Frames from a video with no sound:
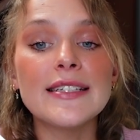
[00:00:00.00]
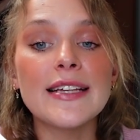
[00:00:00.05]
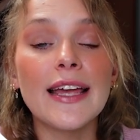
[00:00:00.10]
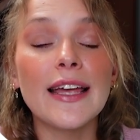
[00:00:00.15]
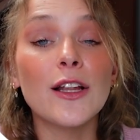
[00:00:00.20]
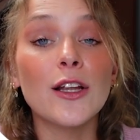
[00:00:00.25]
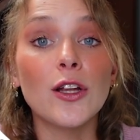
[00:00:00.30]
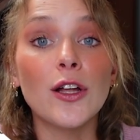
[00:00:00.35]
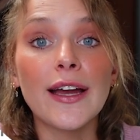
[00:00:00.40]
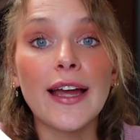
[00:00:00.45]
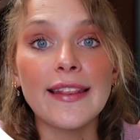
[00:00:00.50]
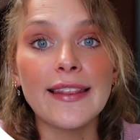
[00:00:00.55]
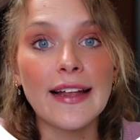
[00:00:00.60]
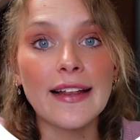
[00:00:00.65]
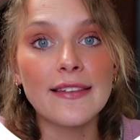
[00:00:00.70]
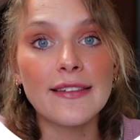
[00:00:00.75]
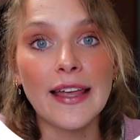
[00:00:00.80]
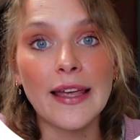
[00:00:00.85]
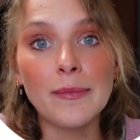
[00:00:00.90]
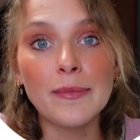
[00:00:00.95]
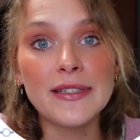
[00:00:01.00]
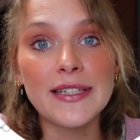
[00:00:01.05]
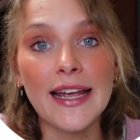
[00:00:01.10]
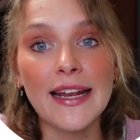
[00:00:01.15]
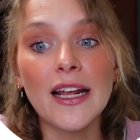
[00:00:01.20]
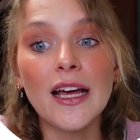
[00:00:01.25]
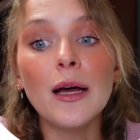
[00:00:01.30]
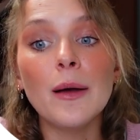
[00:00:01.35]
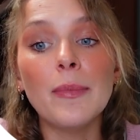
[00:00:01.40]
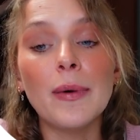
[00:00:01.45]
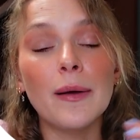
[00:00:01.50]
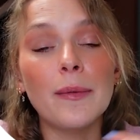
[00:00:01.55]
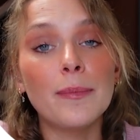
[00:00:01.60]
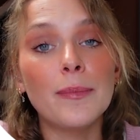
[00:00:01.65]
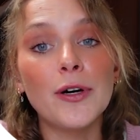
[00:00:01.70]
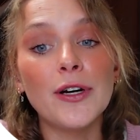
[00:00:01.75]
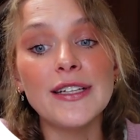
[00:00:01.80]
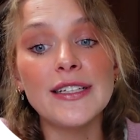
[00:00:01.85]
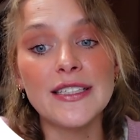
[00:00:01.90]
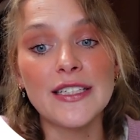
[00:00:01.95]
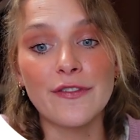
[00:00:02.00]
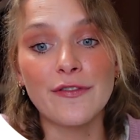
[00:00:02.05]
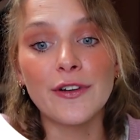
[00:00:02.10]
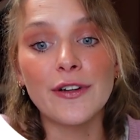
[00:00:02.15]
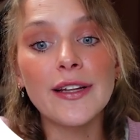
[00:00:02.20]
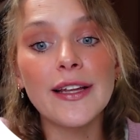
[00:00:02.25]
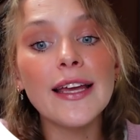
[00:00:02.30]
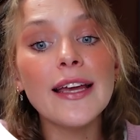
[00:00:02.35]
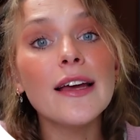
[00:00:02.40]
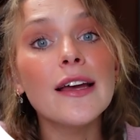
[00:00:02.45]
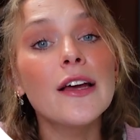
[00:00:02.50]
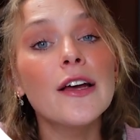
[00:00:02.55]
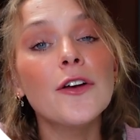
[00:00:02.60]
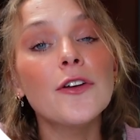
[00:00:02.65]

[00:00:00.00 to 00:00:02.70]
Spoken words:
take a look at that same data, but put differently.